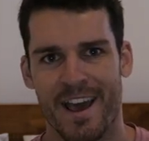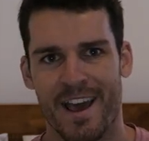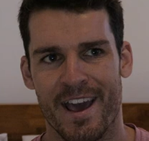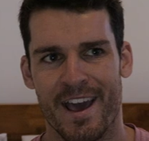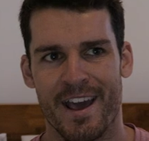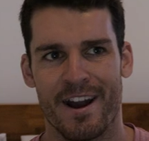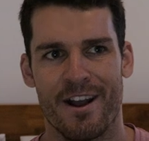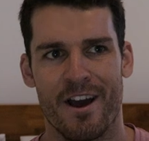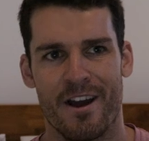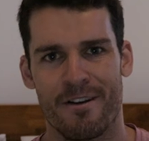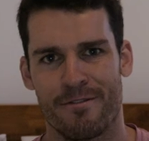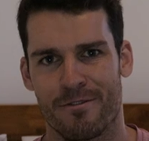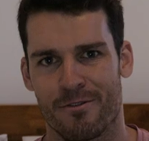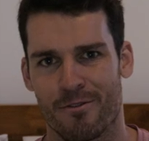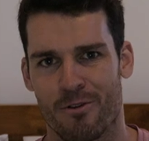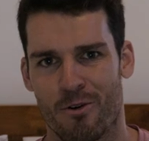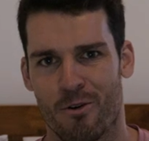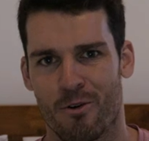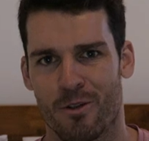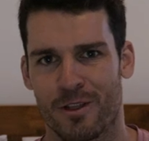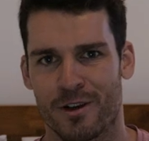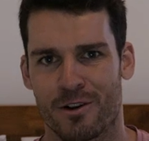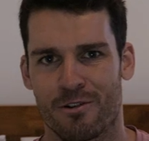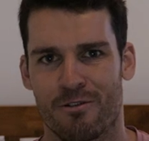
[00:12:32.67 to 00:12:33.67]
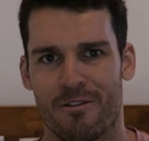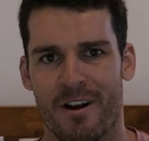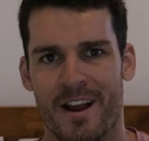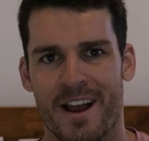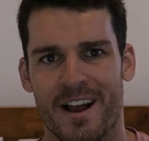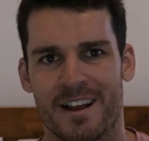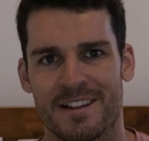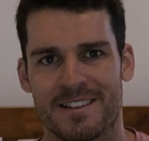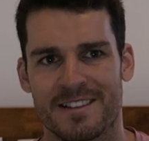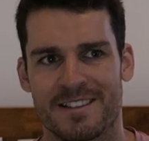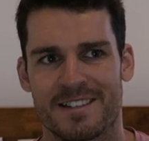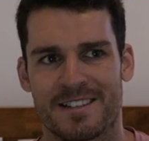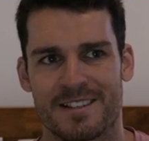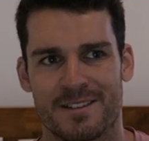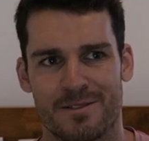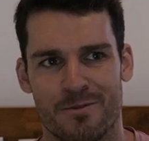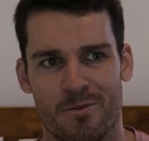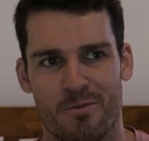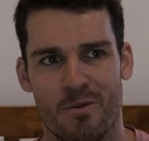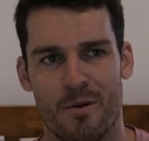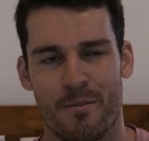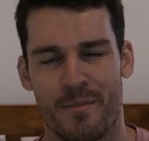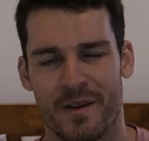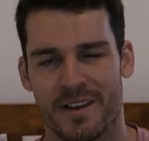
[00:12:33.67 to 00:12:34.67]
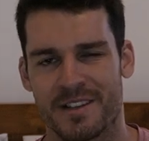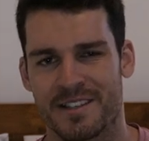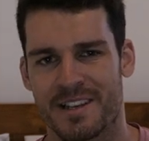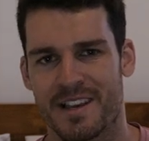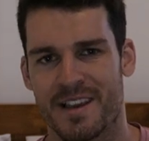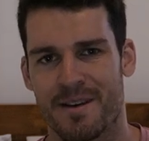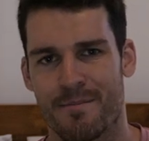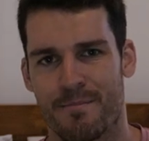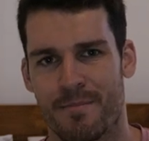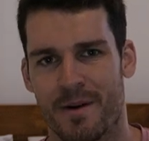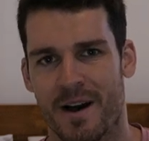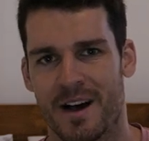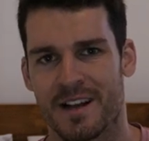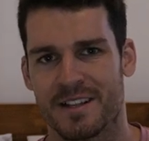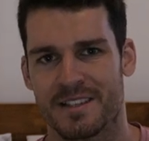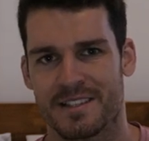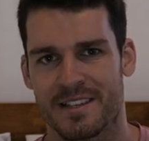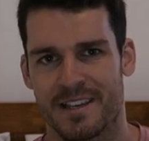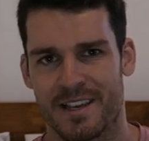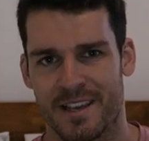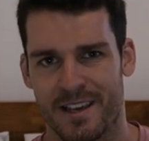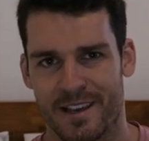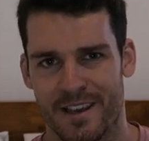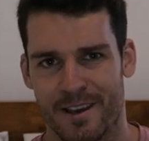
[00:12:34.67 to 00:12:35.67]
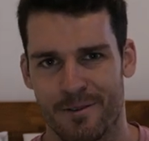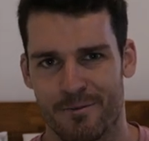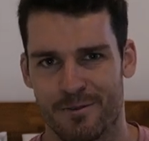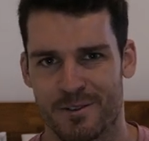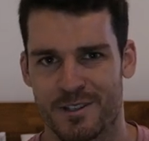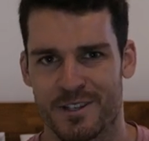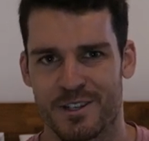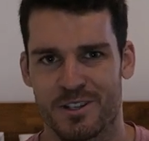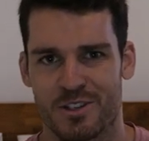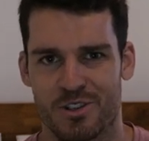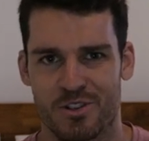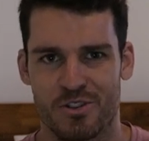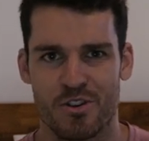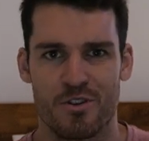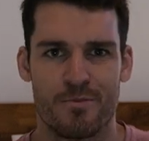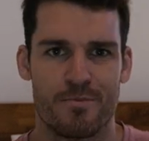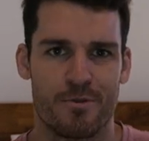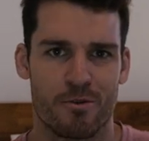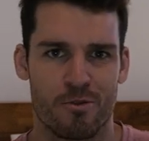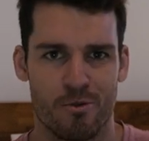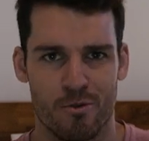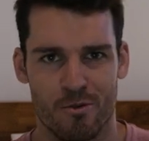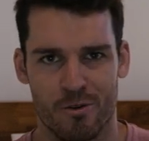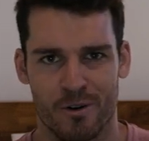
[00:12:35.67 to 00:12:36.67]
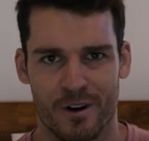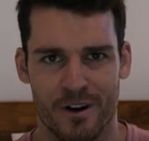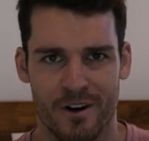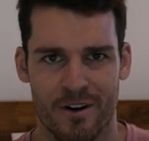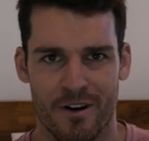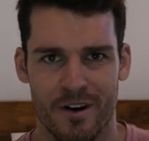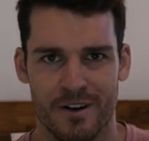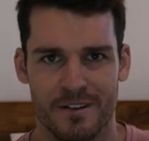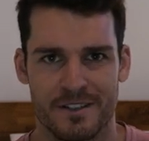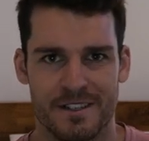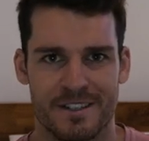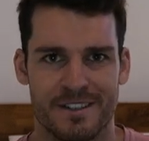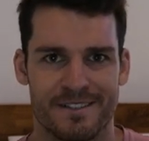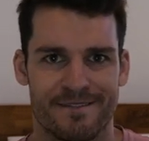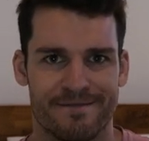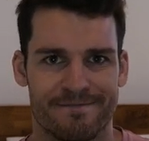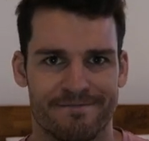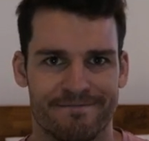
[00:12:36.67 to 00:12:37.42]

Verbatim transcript: And overall, the crowds were busy, but it was just super organized.